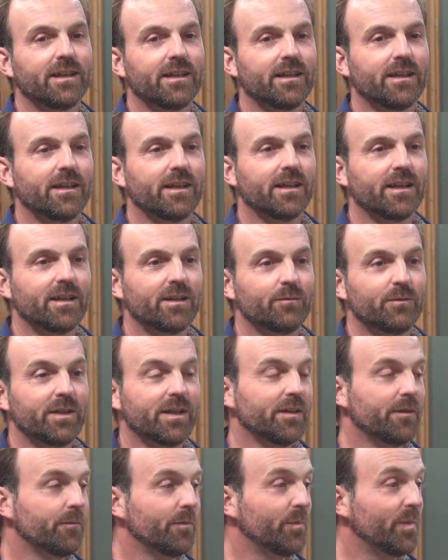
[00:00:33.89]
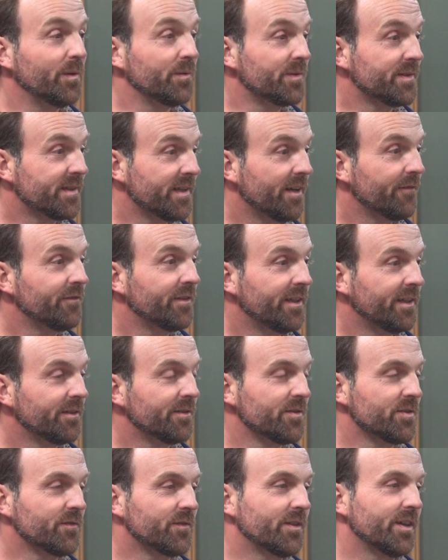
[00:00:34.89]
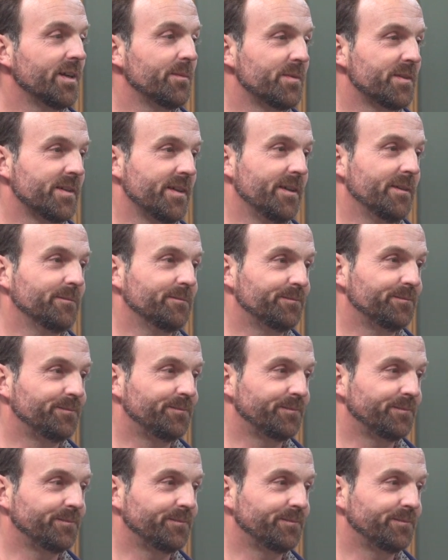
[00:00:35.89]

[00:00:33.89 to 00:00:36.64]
and we have about 7 acres of grapes now.